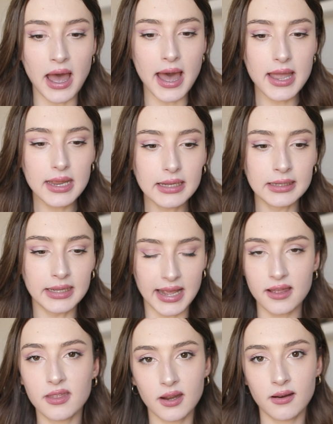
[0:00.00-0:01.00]
I
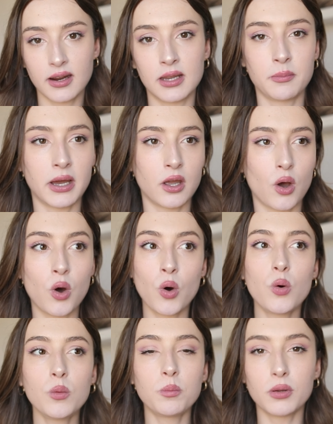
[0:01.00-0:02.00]
lay there in my
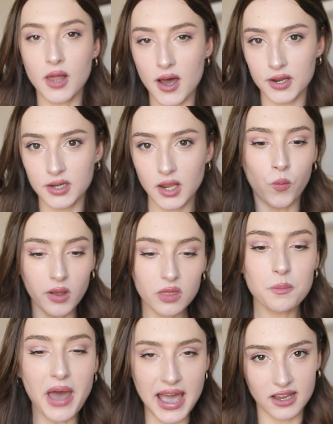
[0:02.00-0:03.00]
own
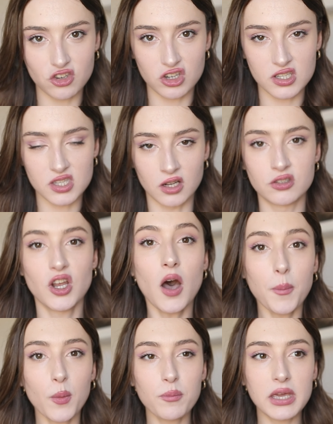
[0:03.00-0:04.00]
with baggages on
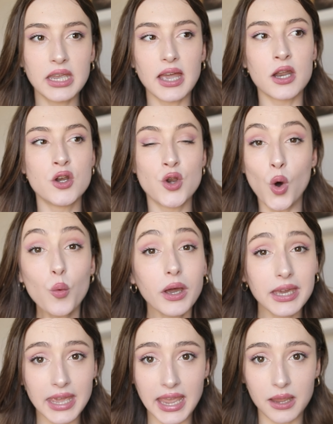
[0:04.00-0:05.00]
top of me, and no
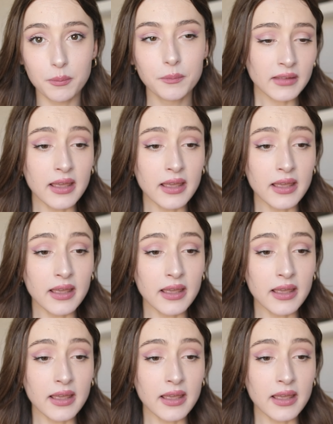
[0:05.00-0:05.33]
one came.